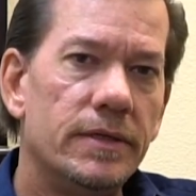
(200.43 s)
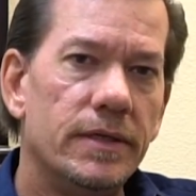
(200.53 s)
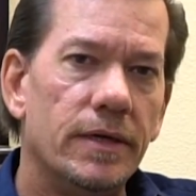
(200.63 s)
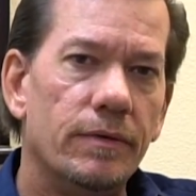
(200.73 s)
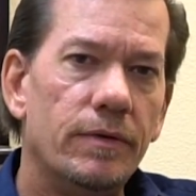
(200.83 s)

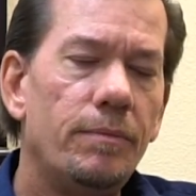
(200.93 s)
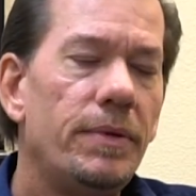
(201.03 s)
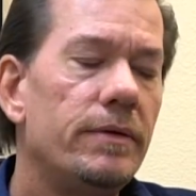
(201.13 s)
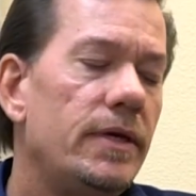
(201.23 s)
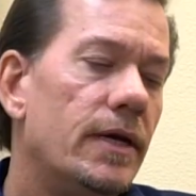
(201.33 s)
So it'll
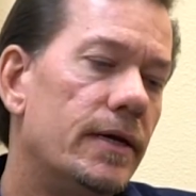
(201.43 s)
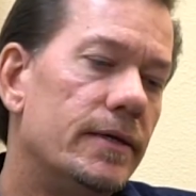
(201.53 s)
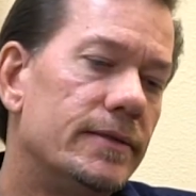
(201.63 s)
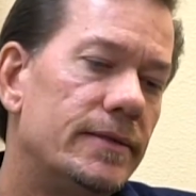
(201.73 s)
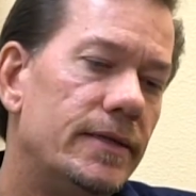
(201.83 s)
be
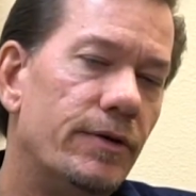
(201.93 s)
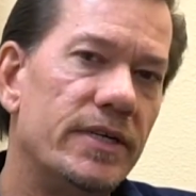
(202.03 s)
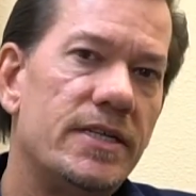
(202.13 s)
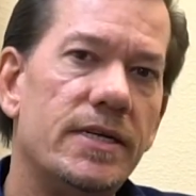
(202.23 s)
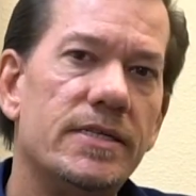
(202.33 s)

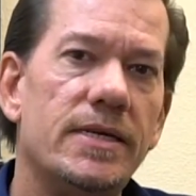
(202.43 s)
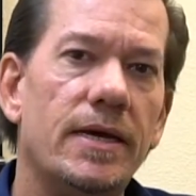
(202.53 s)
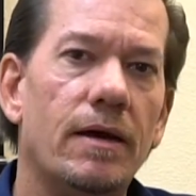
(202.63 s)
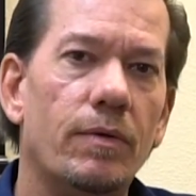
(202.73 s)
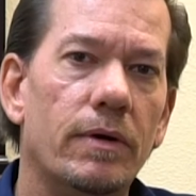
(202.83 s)
interesting to see
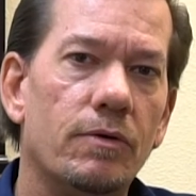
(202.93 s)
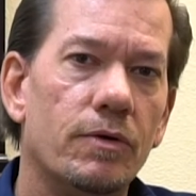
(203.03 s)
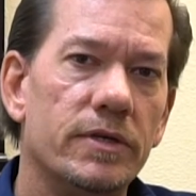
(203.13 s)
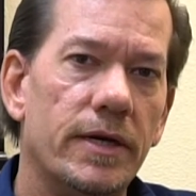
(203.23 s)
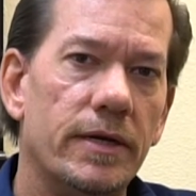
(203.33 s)
how well
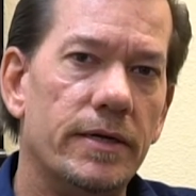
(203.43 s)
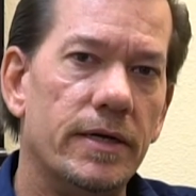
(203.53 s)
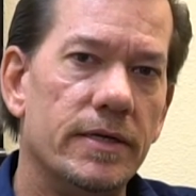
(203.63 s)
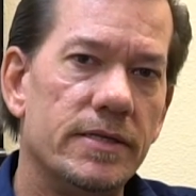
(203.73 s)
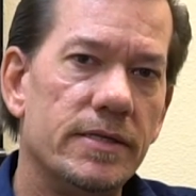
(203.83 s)
Cortana
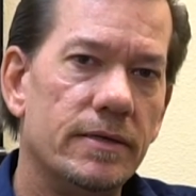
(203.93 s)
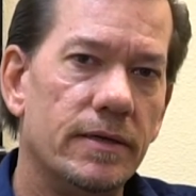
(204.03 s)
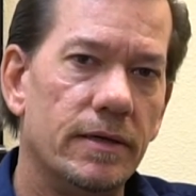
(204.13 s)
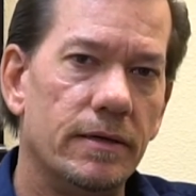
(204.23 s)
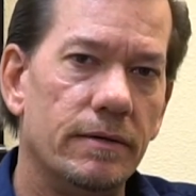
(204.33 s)
does
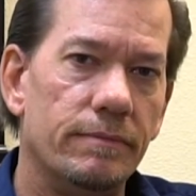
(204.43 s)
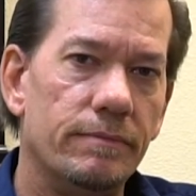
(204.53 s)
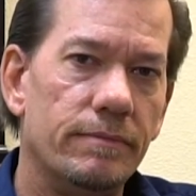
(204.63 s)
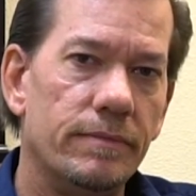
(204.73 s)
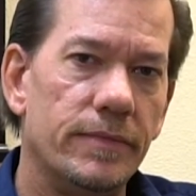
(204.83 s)

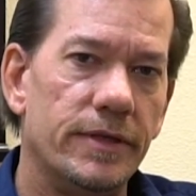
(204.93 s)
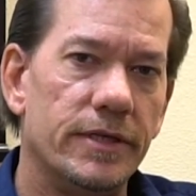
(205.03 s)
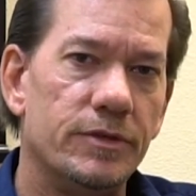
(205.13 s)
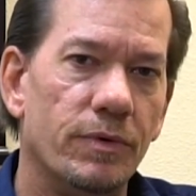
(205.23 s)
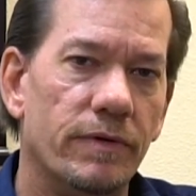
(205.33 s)
in
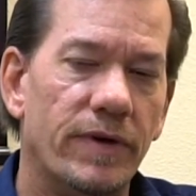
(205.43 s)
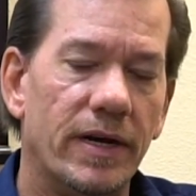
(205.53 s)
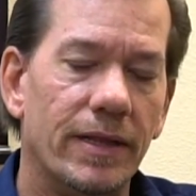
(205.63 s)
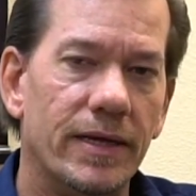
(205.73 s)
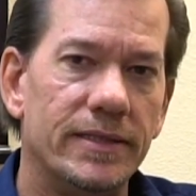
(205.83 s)
this
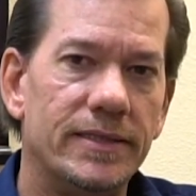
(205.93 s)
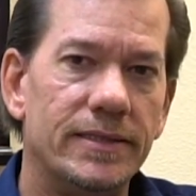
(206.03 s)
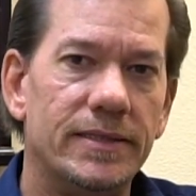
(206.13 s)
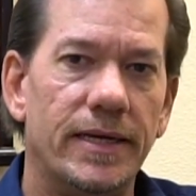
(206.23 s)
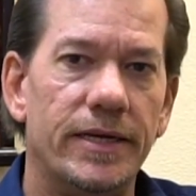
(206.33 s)
revitalized
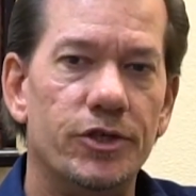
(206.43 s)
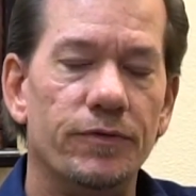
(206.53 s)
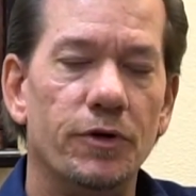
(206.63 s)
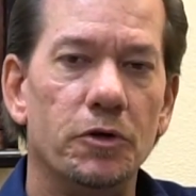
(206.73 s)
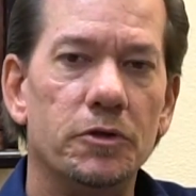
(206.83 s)
stage
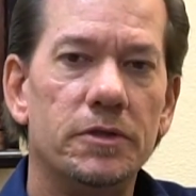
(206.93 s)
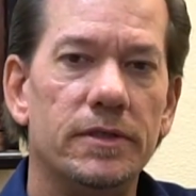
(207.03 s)
of hers.